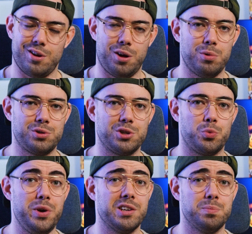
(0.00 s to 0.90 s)
Almost as
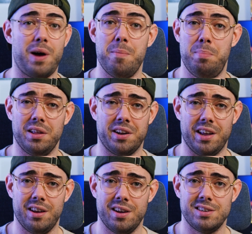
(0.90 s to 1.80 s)
weak as my
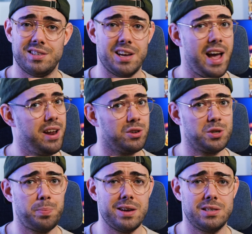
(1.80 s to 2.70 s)
ability to handle
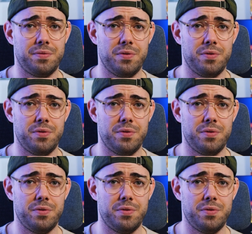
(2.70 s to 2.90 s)
spicy